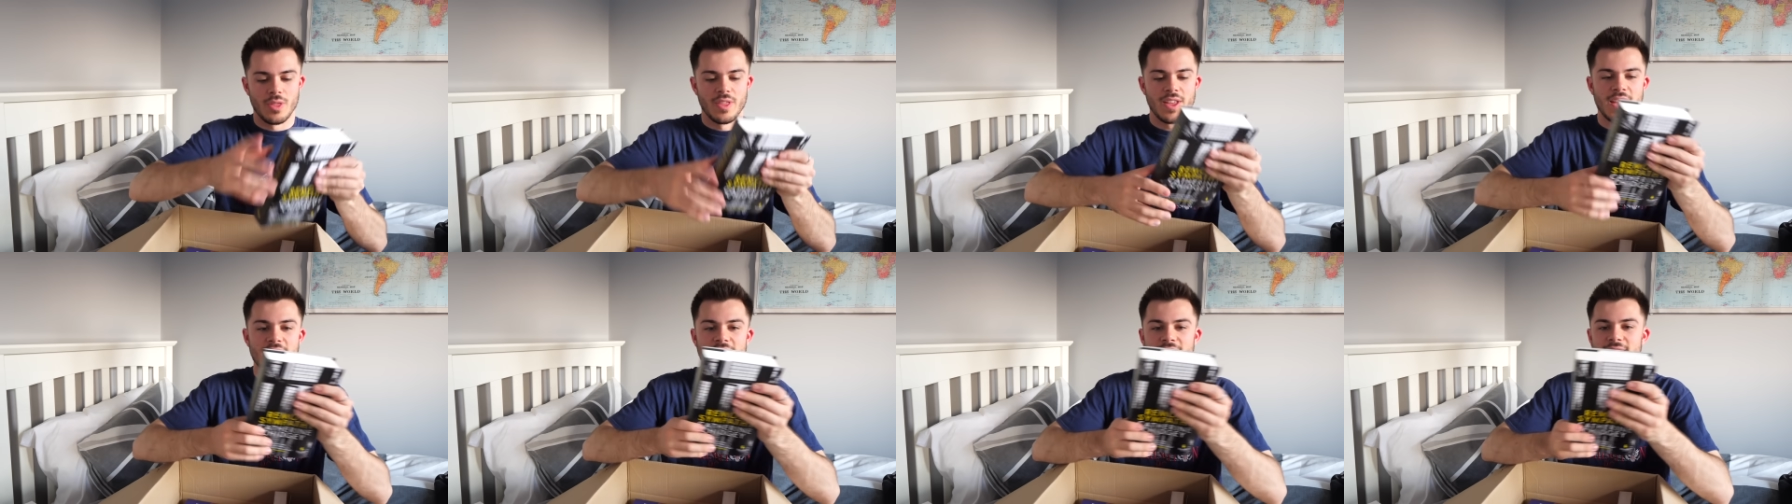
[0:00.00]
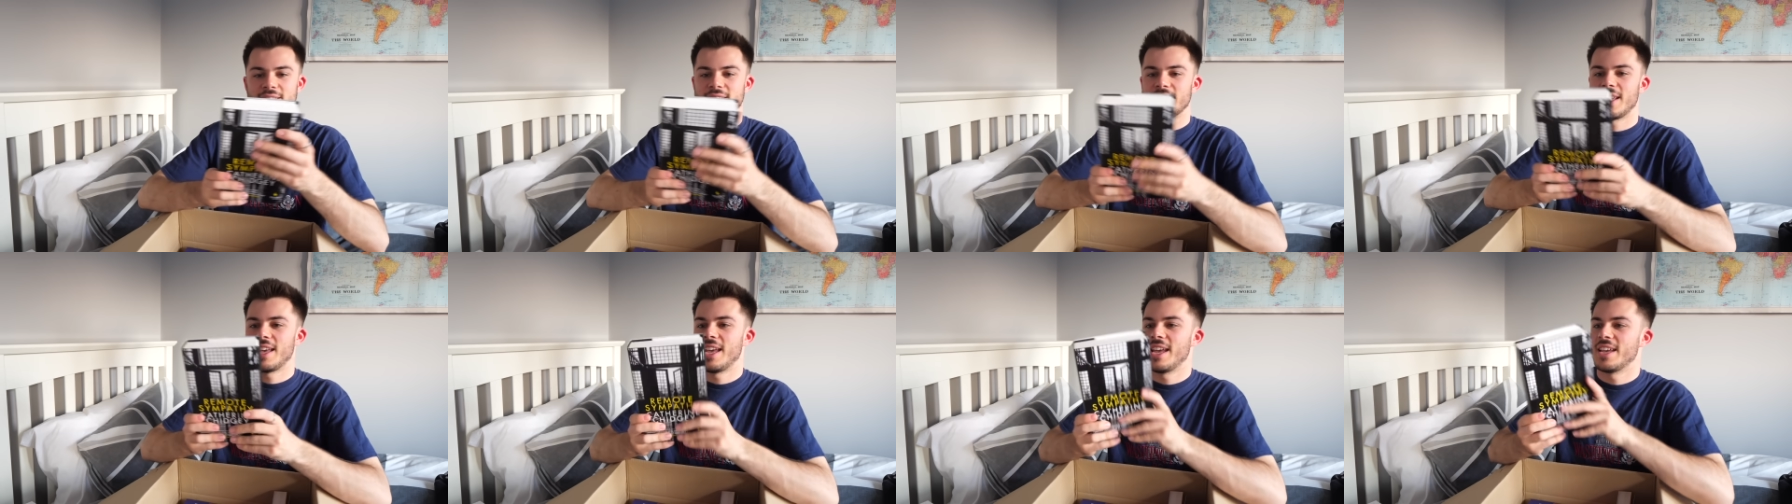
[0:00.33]

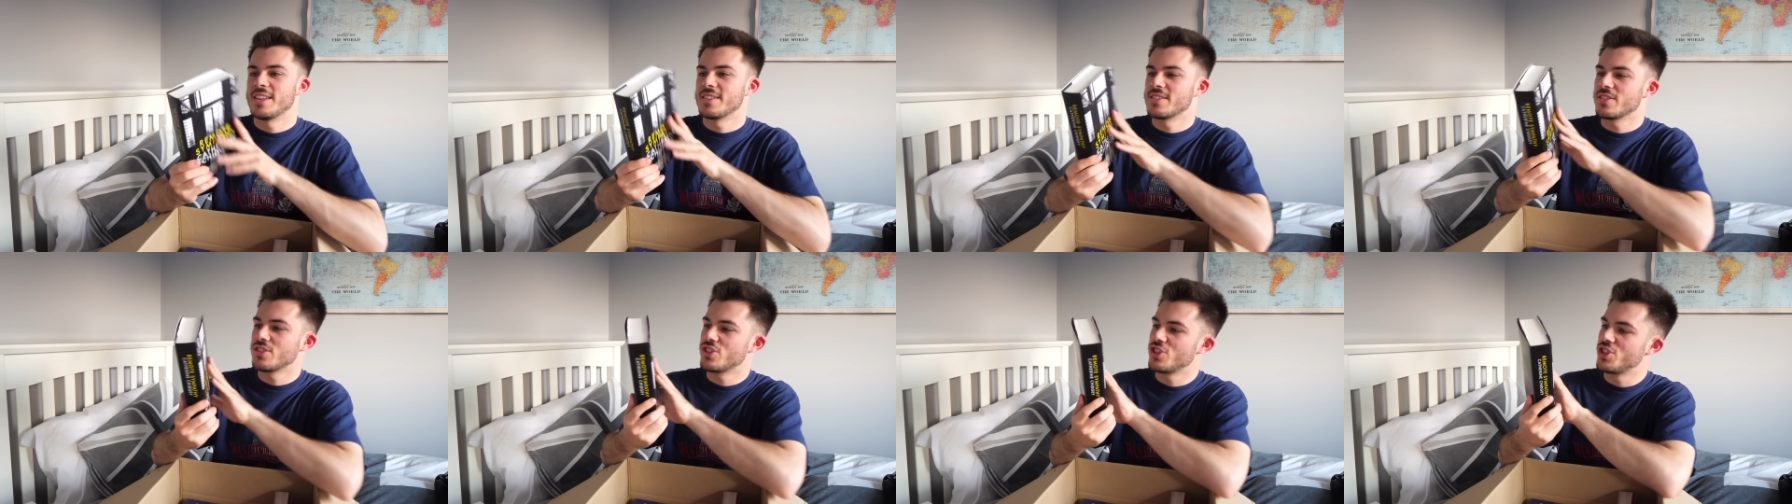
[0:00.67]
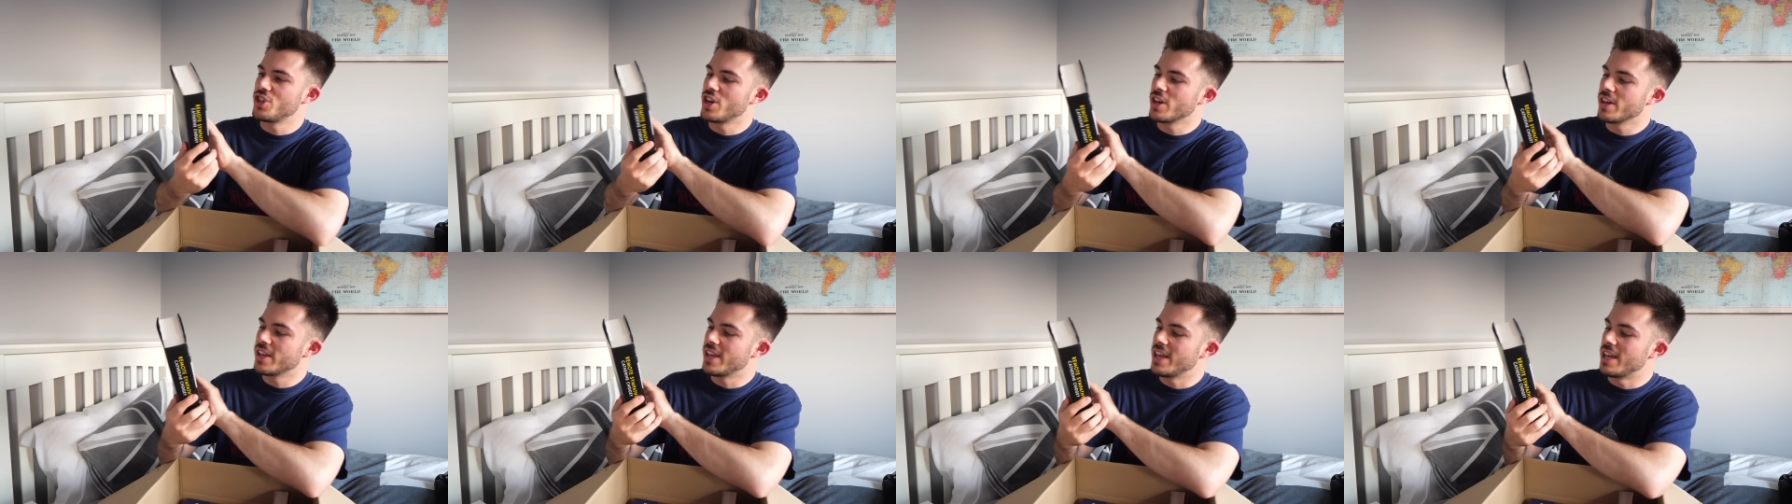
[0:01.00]
this is
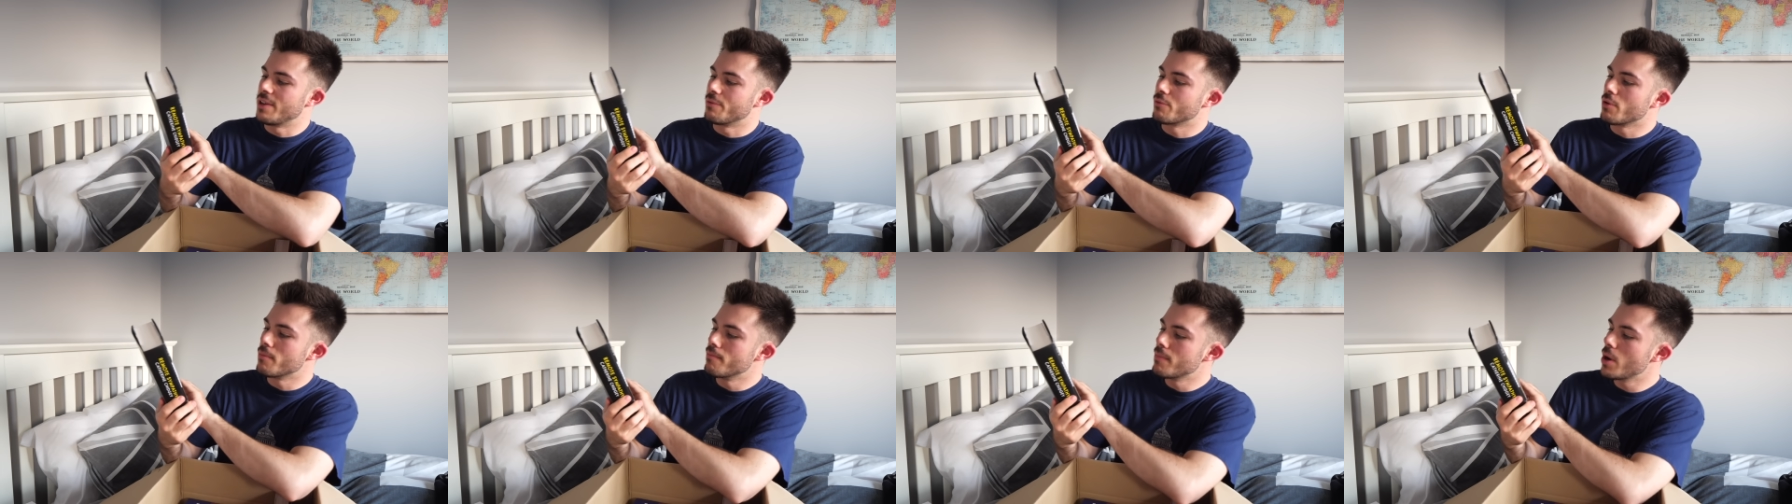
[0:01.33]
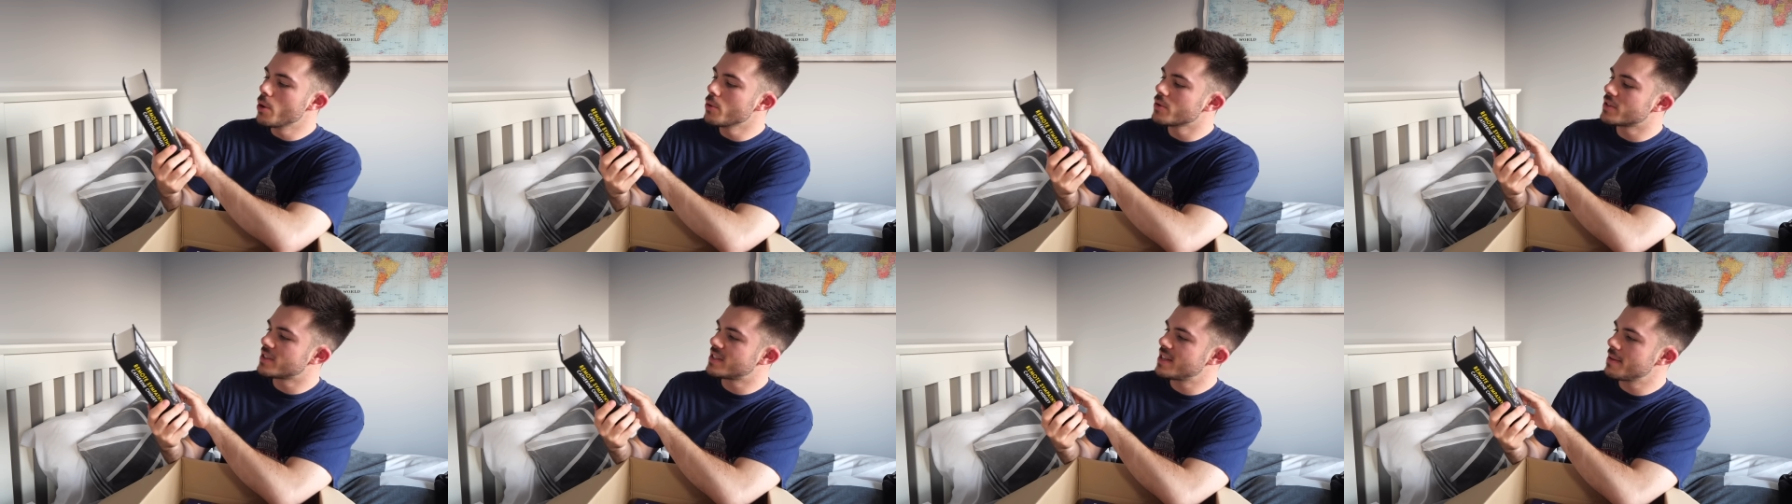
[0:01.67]
chunky.
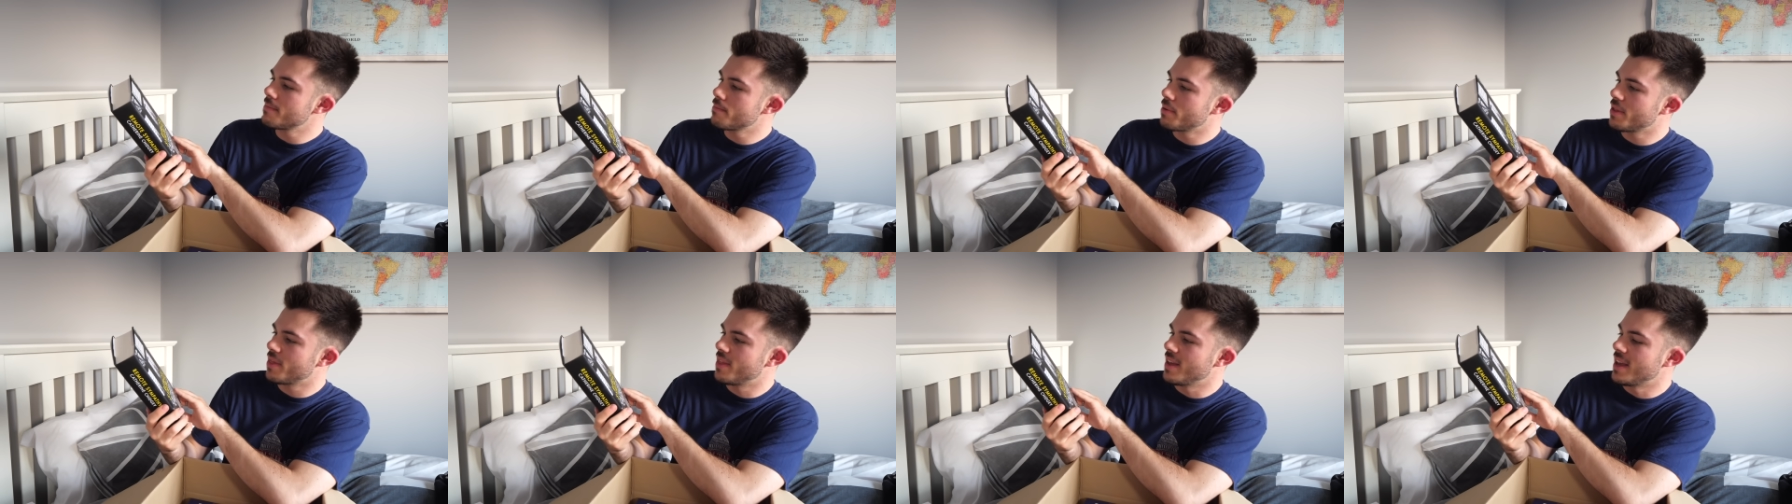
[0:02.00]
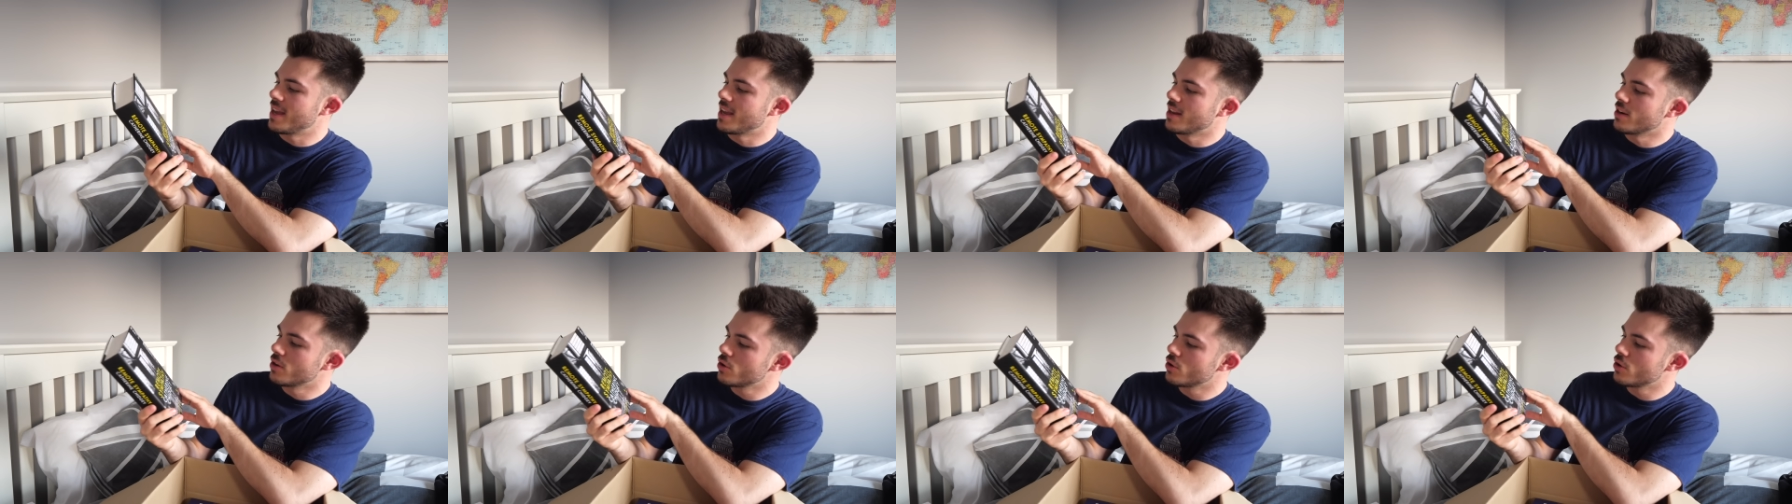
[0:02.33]
Remote Sympathy.